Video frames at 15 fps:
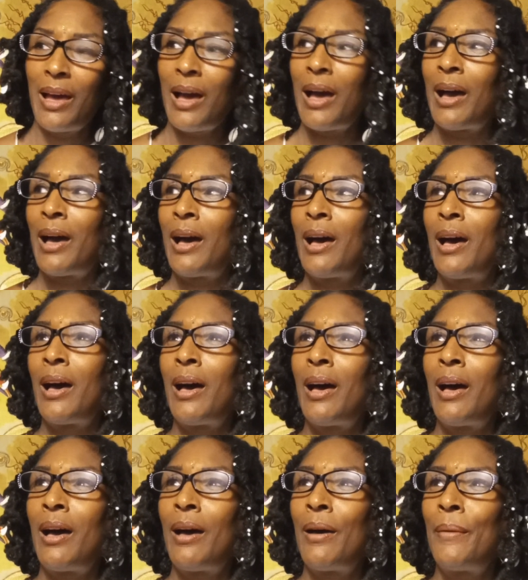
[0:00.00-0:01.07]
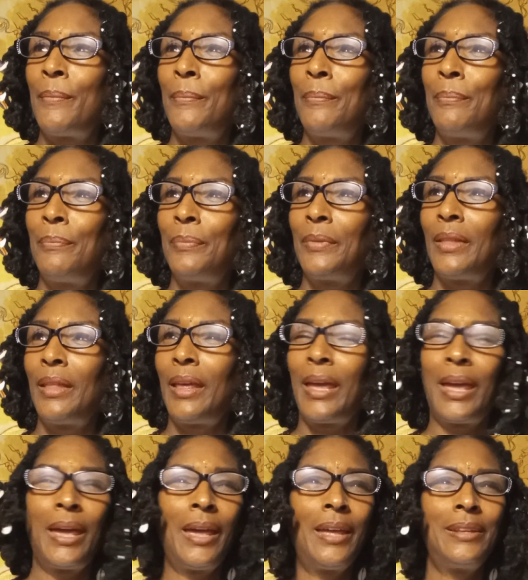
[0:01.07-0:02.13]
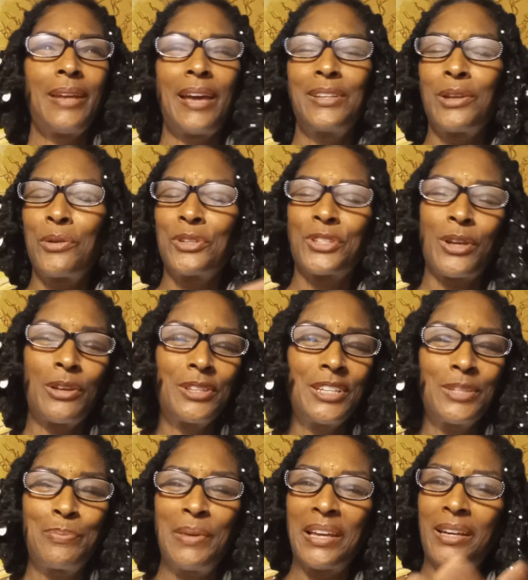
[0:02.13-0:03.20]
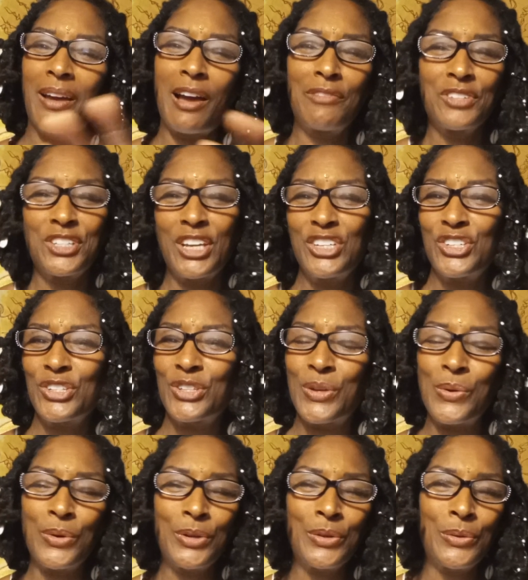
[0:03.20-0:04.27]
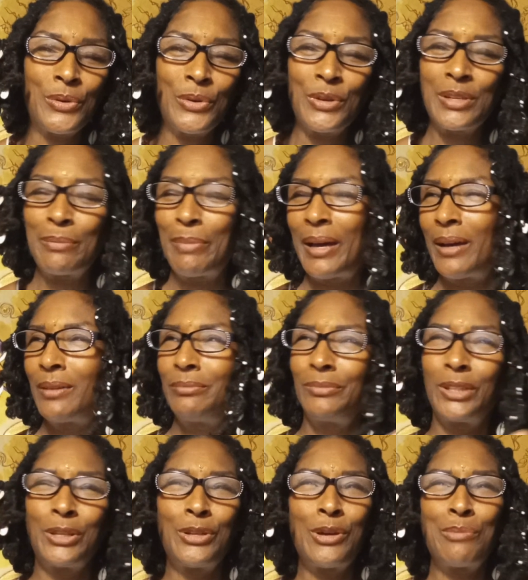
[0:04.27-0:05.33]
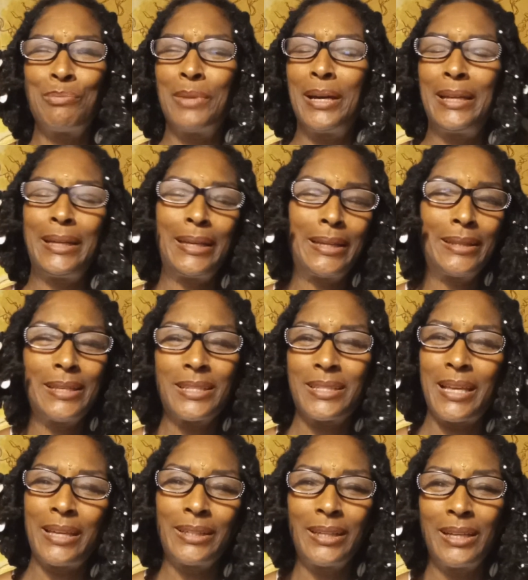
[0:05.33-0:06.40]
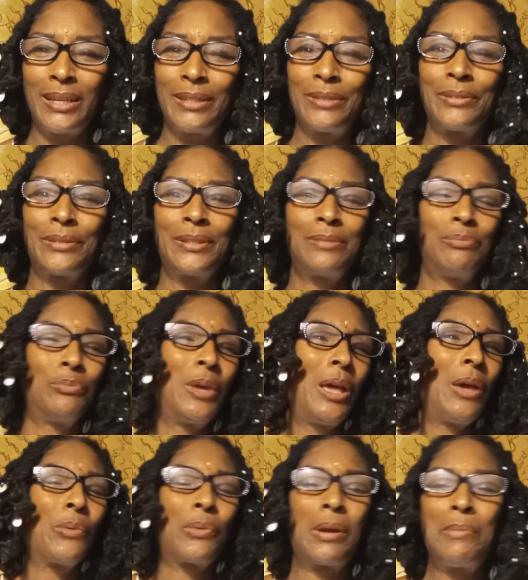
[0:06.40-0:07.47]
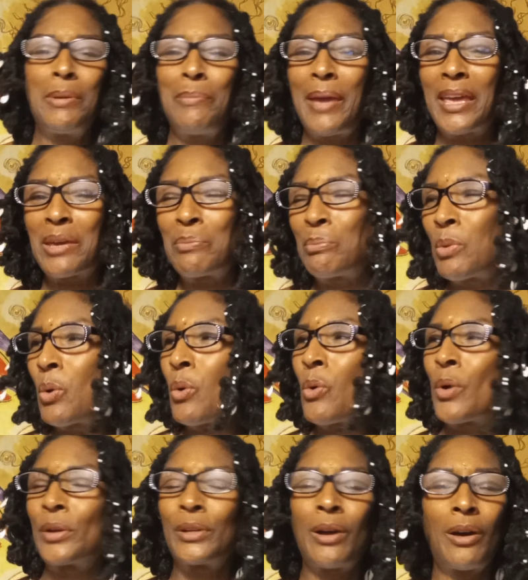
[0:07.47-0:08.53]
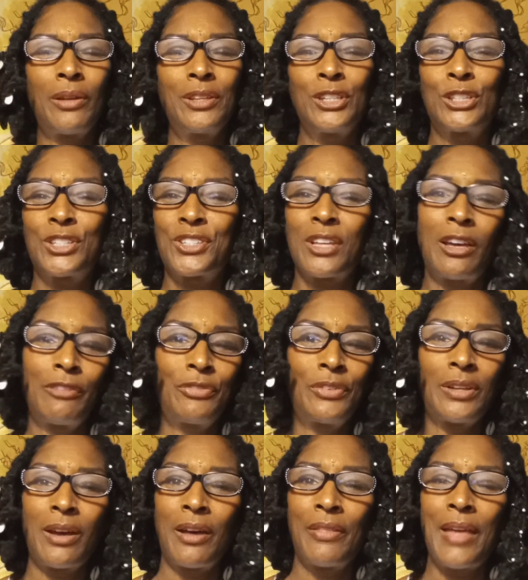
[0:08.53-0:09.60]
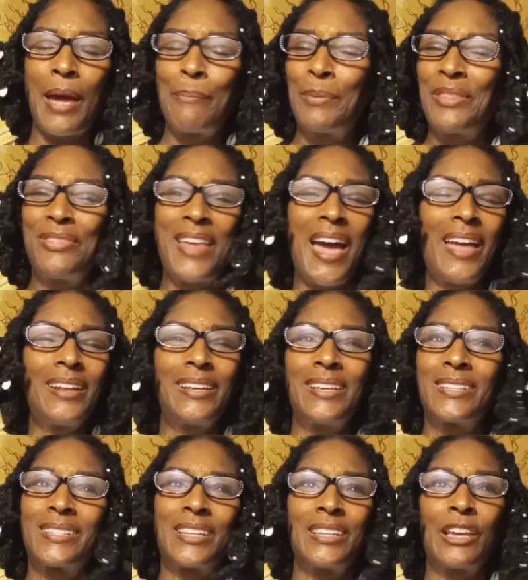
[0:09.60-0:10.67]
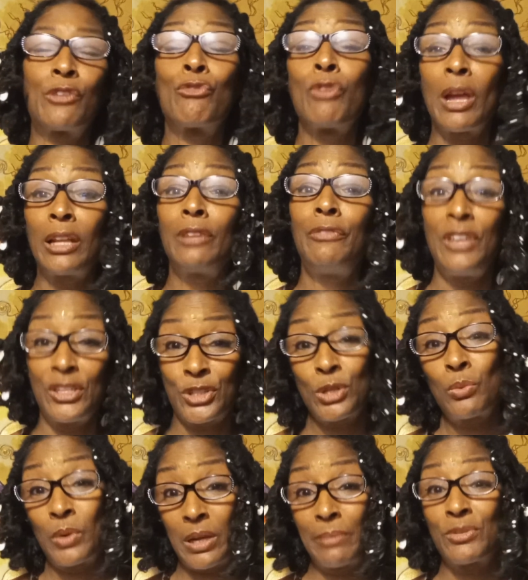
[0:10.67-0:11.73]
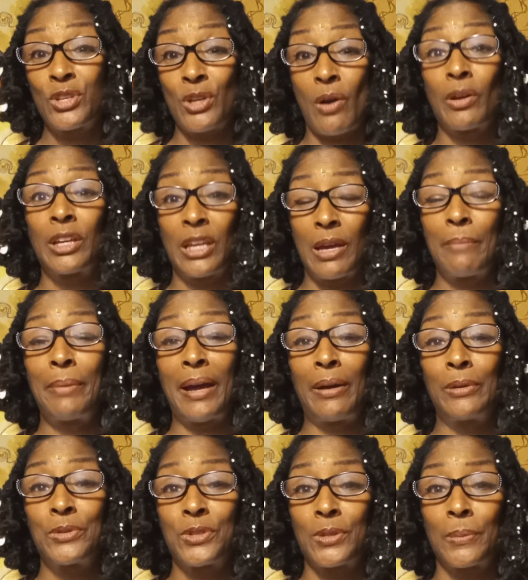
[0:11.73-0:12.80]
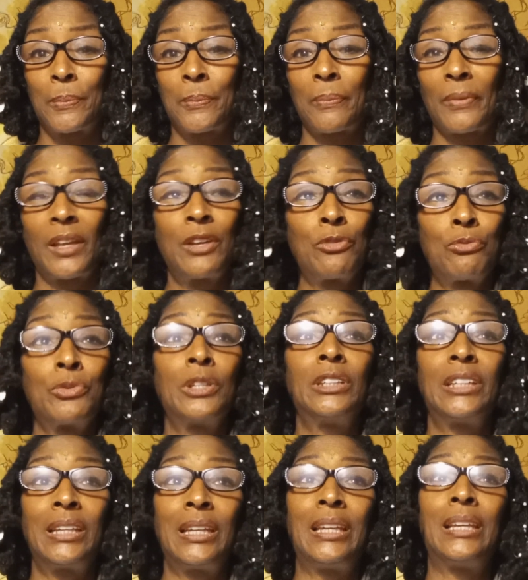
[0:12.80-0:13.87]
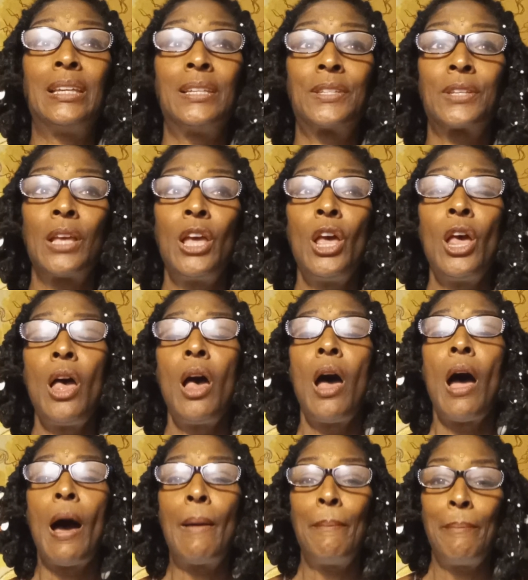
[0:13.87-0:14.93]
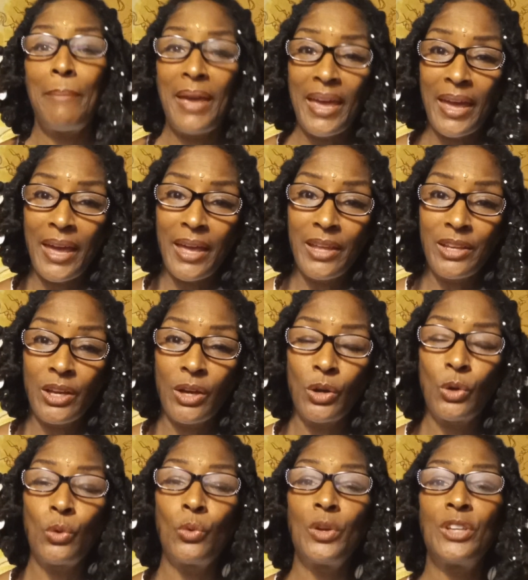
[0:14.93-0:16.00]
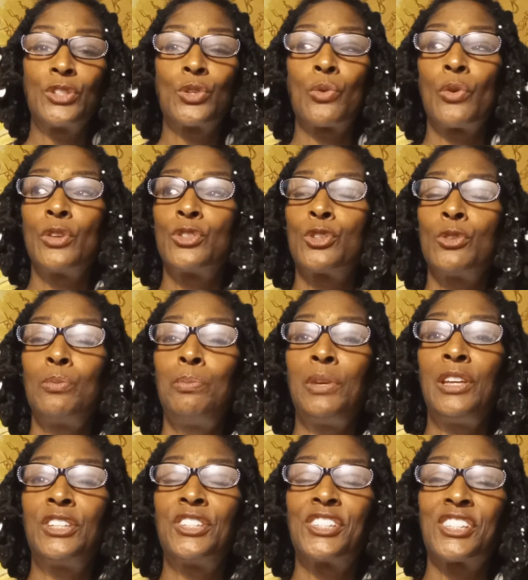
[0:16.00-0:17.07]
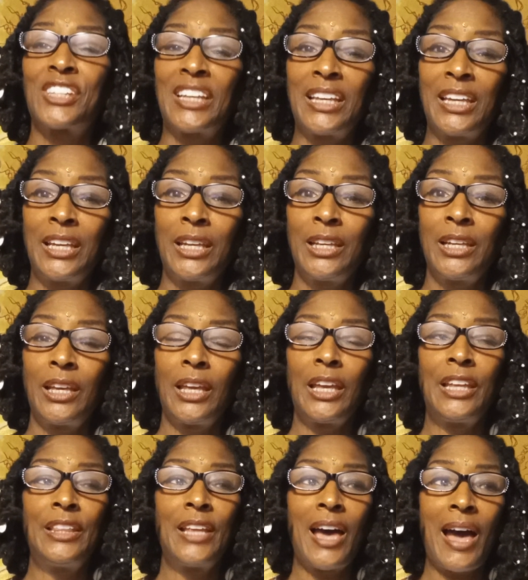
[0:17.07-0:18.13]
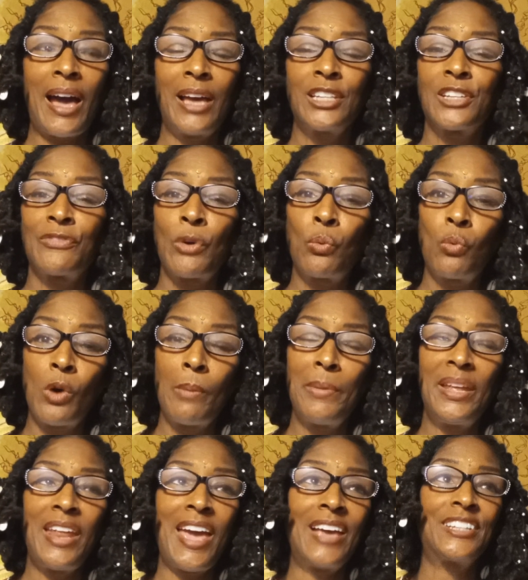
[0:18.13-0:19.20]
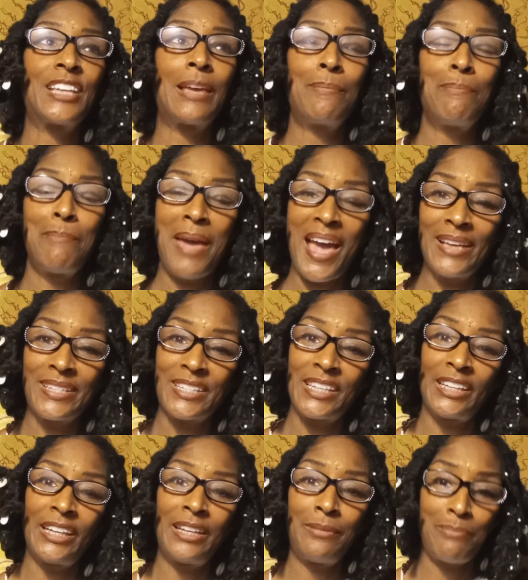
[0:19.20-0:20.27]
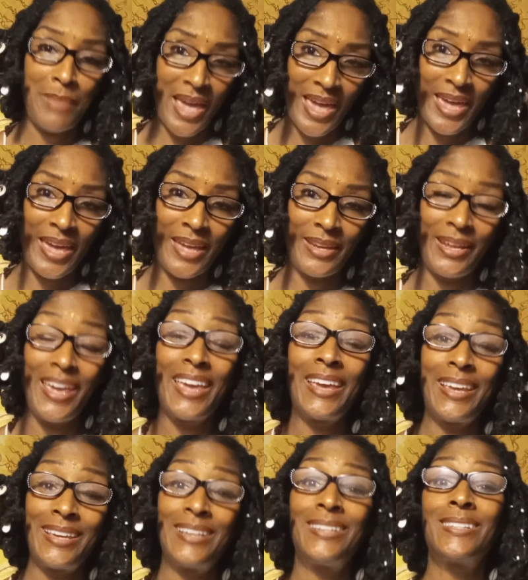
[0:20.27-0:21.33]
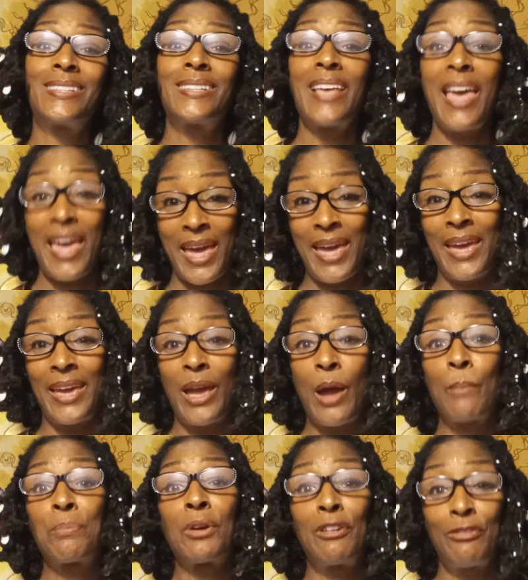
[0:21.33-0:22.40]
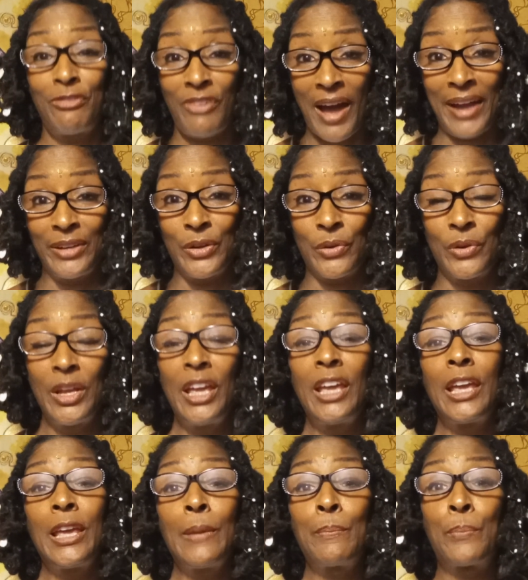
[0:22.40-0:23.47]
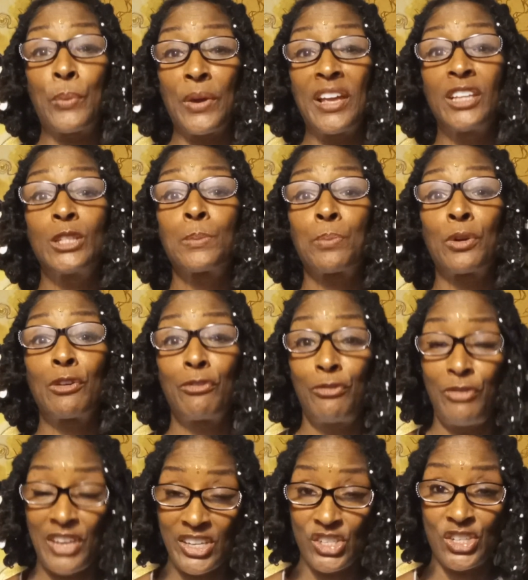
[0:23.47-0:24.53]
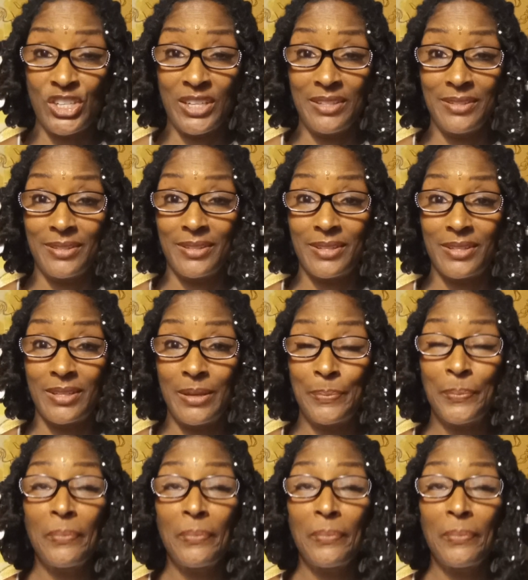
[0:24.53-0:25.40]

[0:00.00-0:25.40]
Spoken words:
And I know it's all these big conversations going on about, money and this, that, and the other, and women making more and all this stuff and all that. But that is irrelevant to what I'm talking about. It really is. A man who is going to be seen in the eyes of a woman as a masculine man is a provider. He brings provisions.